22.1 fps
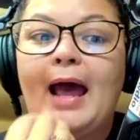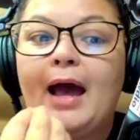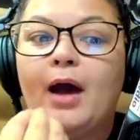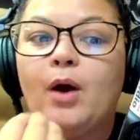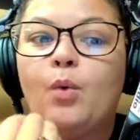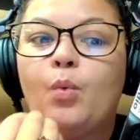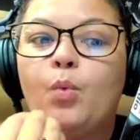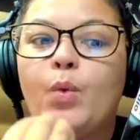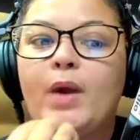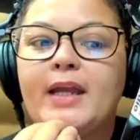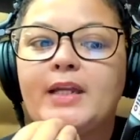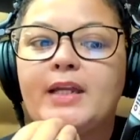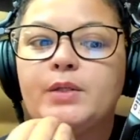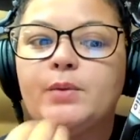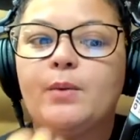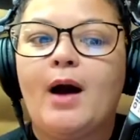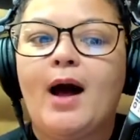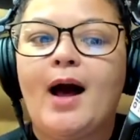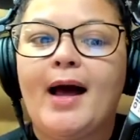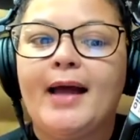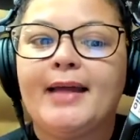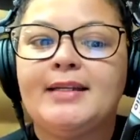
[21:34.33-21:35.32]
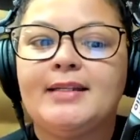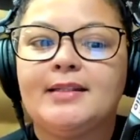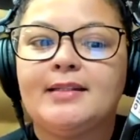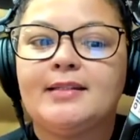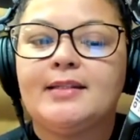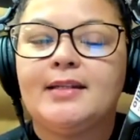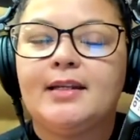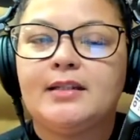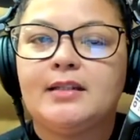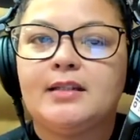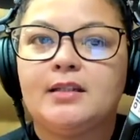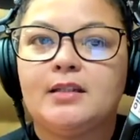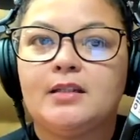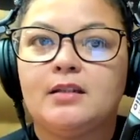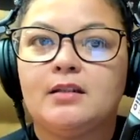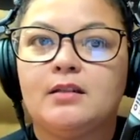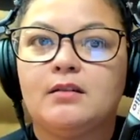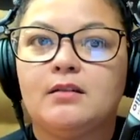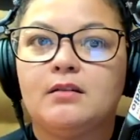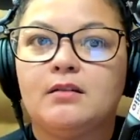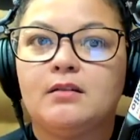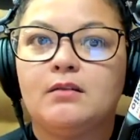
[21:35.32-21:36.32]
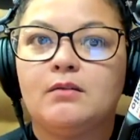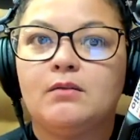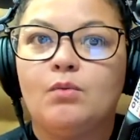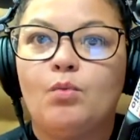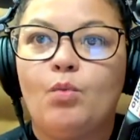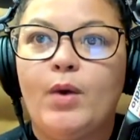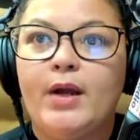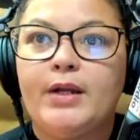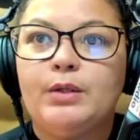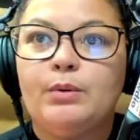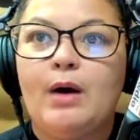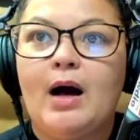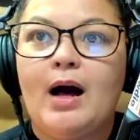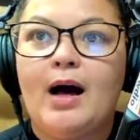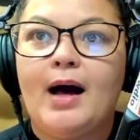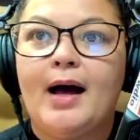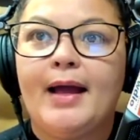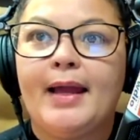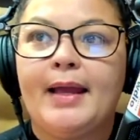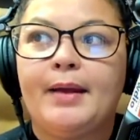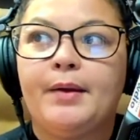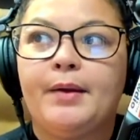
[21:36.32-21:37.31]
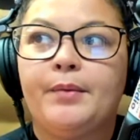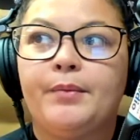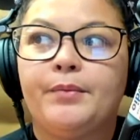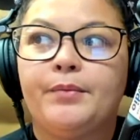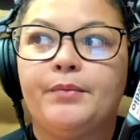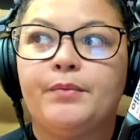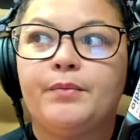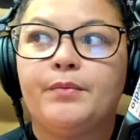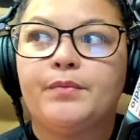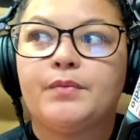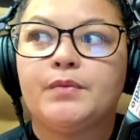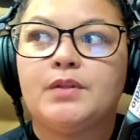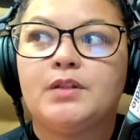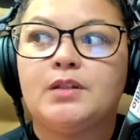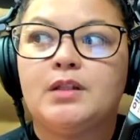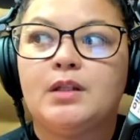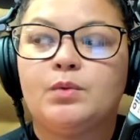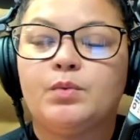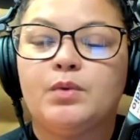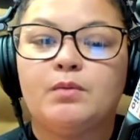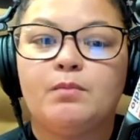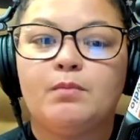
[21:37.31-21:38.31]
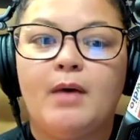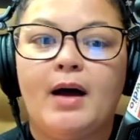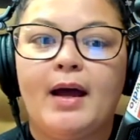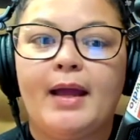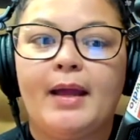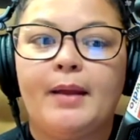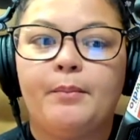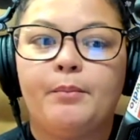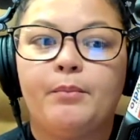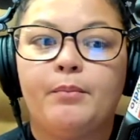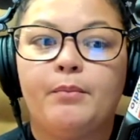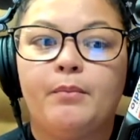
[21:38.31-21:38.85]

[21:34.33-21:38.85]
Where do I sit? Where do I sit with my